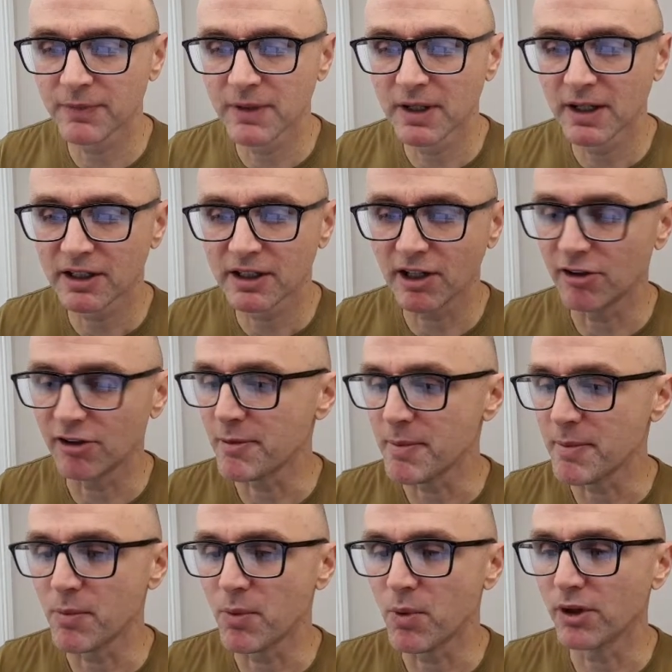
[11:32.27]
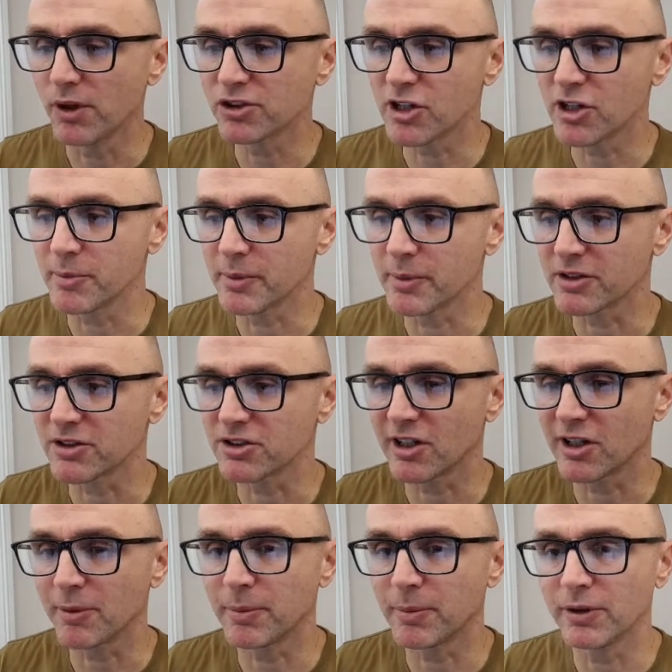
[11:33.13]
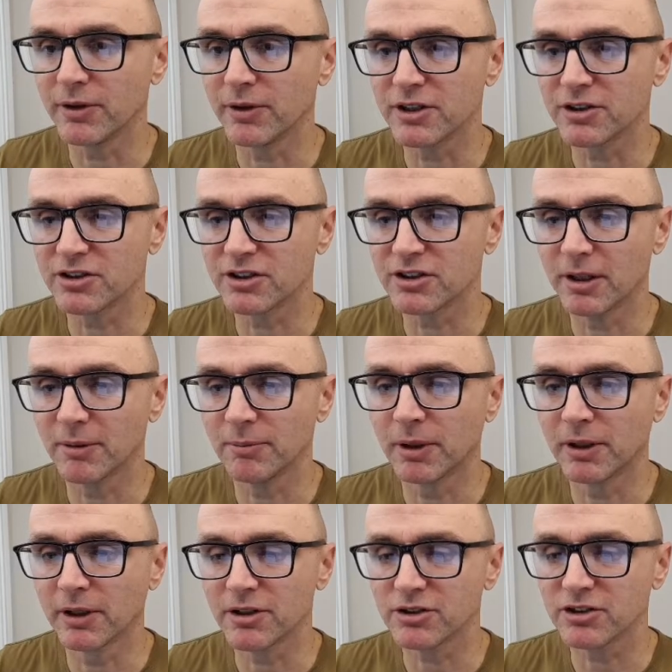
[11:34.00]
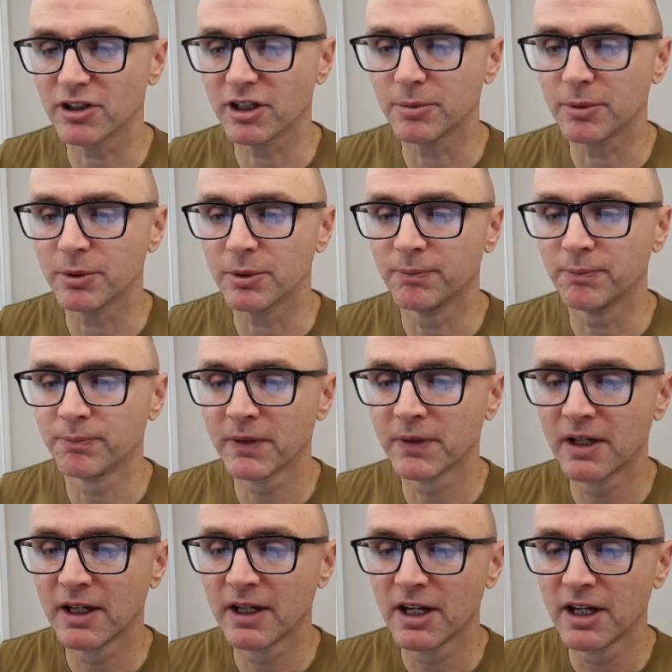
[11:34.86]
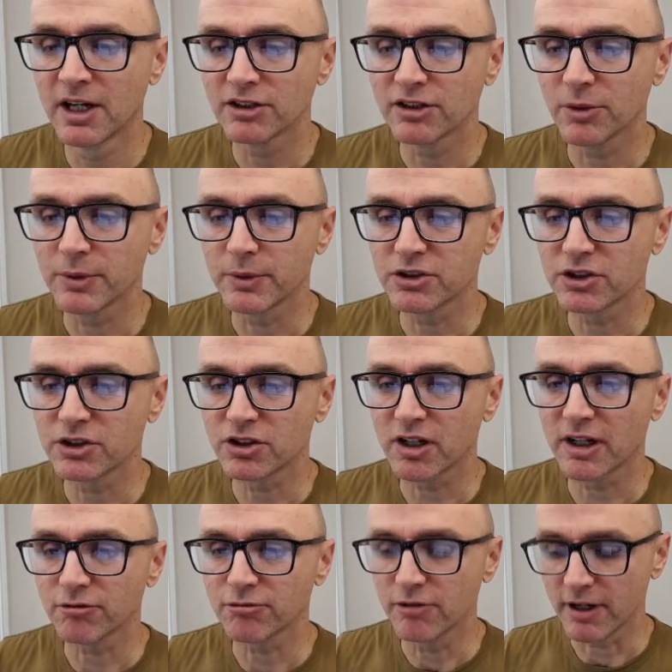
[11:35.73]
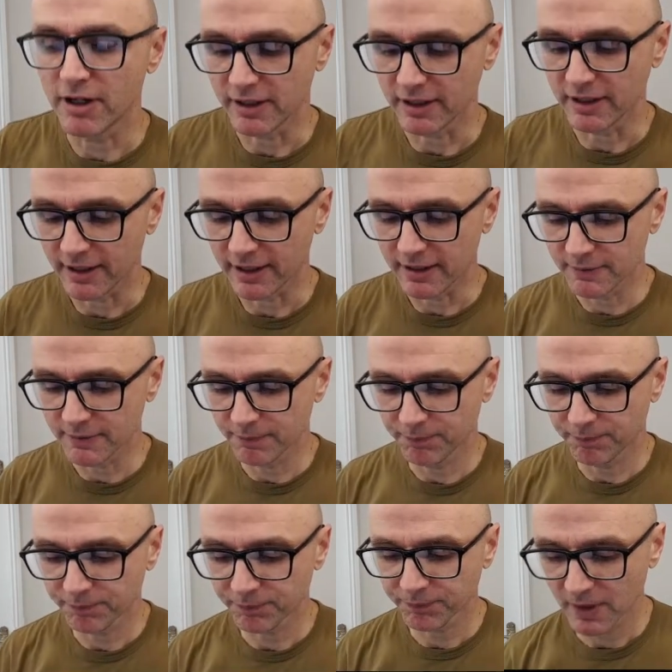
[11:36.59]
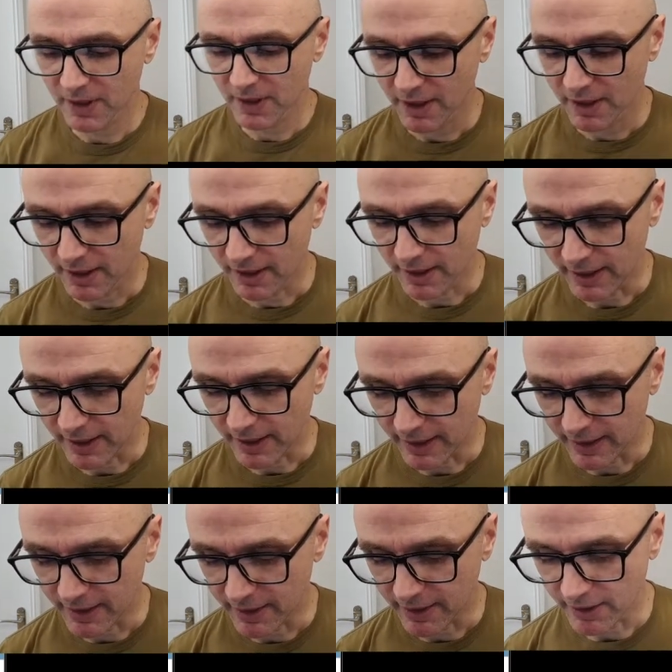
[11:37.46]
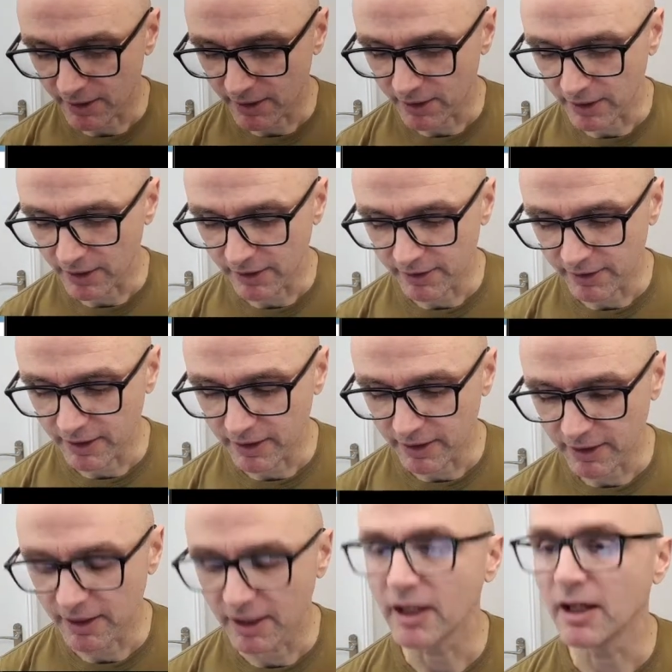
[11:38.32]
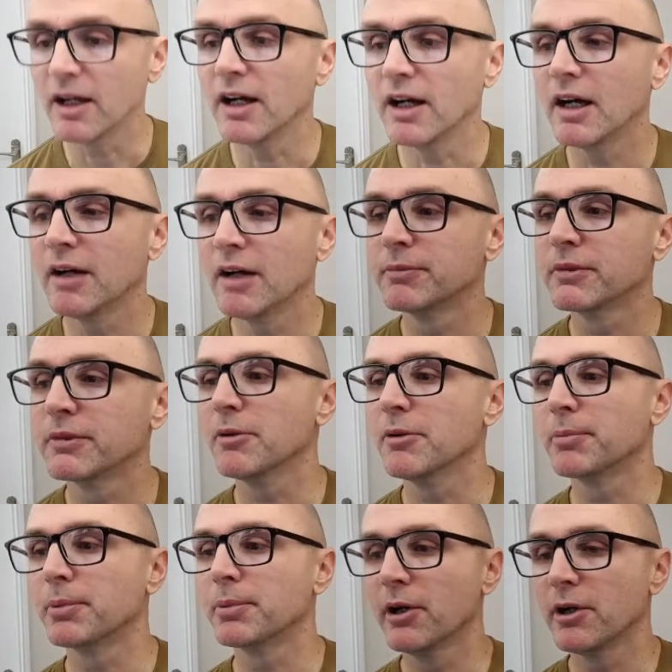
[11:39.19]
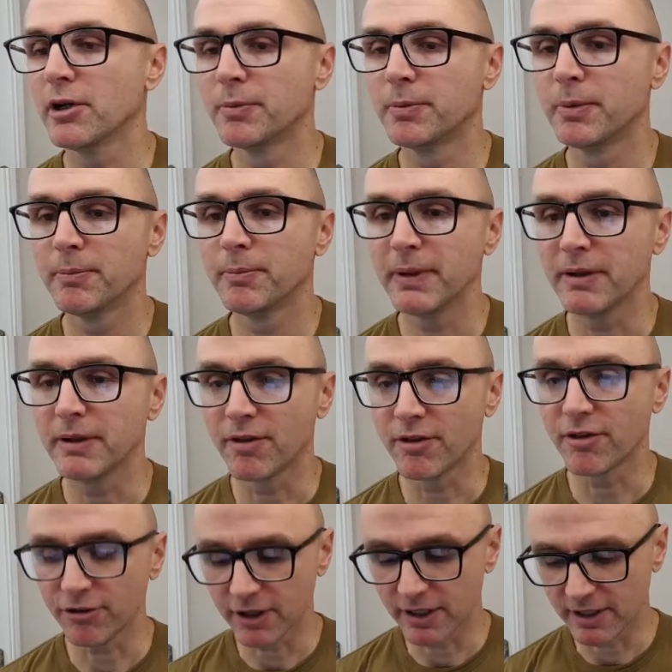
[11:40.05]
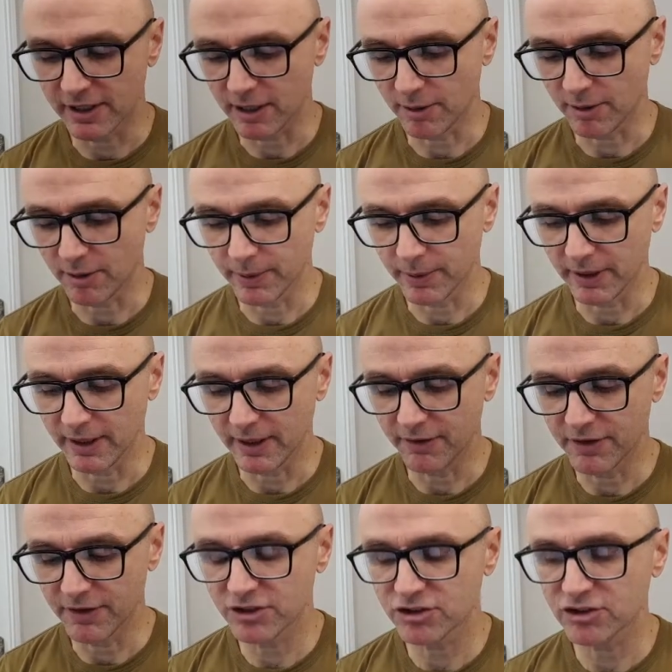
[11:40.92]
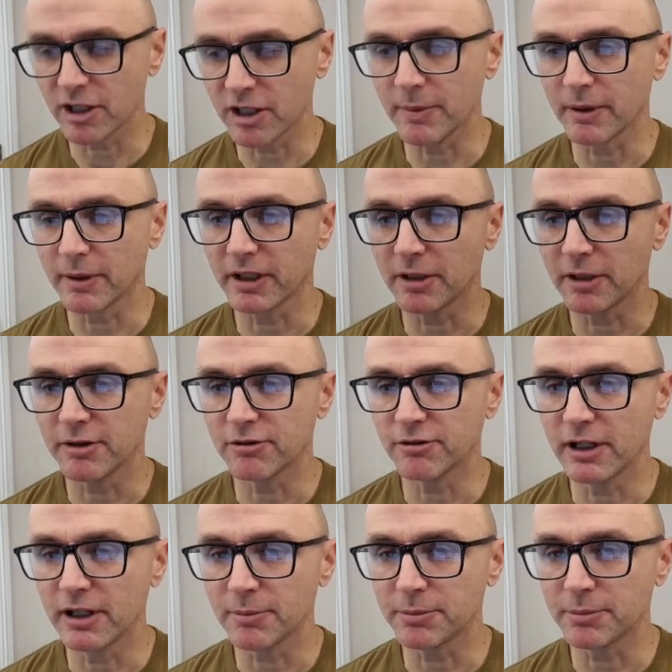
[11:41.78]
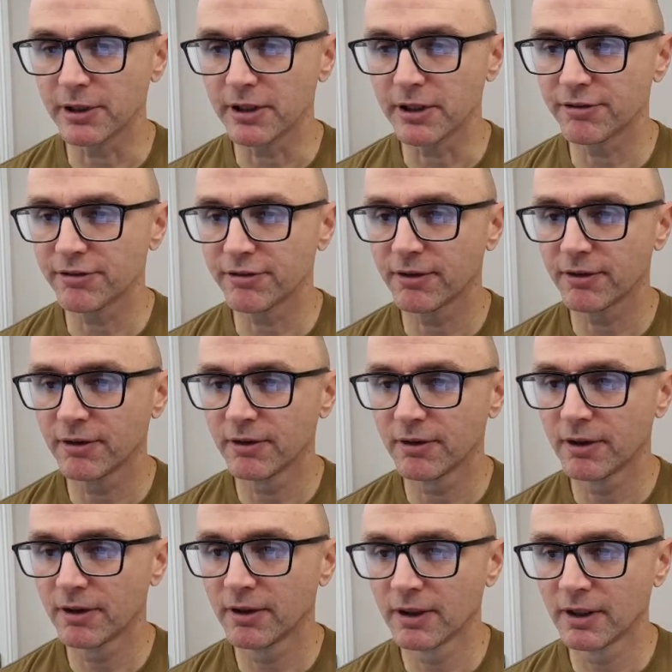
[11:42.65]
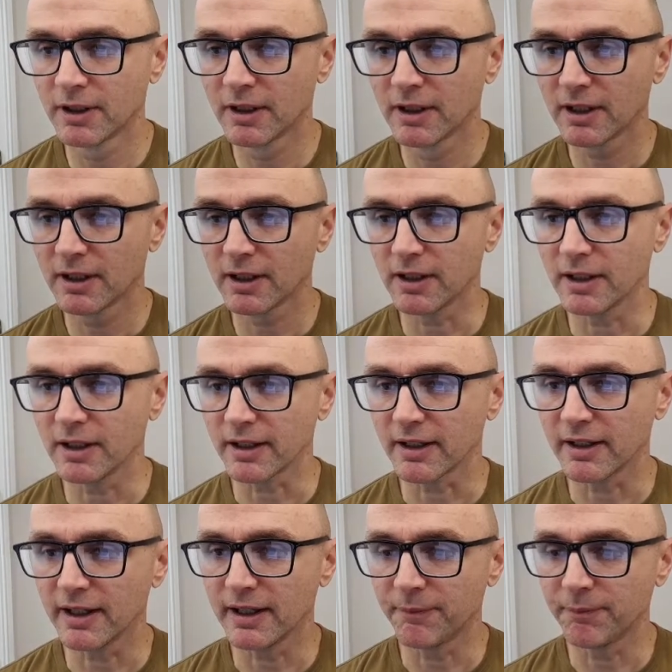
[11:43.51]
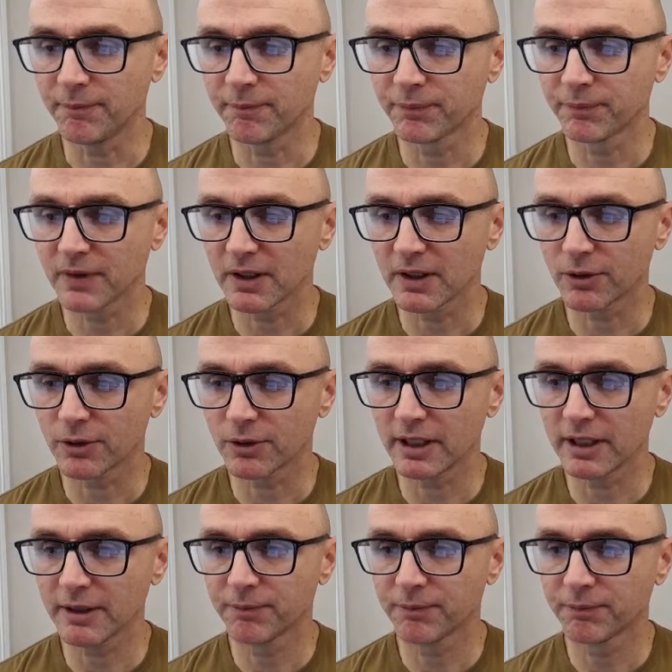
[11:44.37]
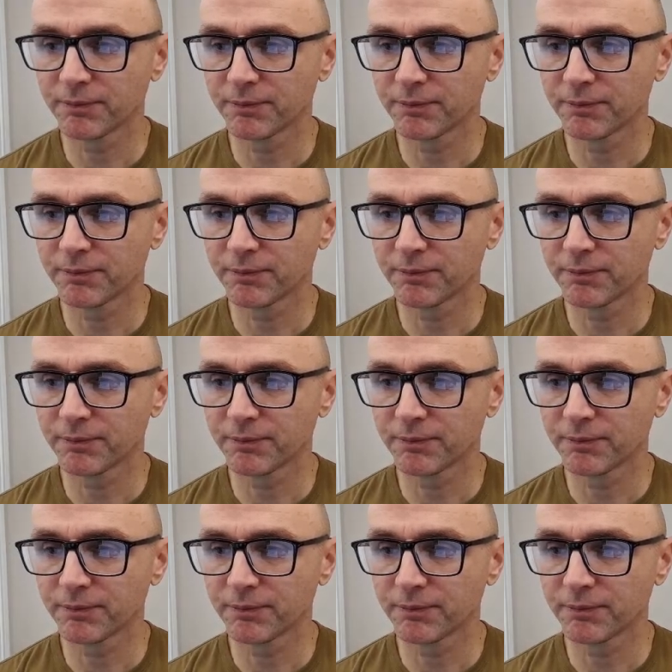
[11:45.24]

Can't remember what timing I set up on this monostable. So we just click run again, and I then I'm going to probe pin 3, the output, and this time I'm going to be really brief, like that. Okay.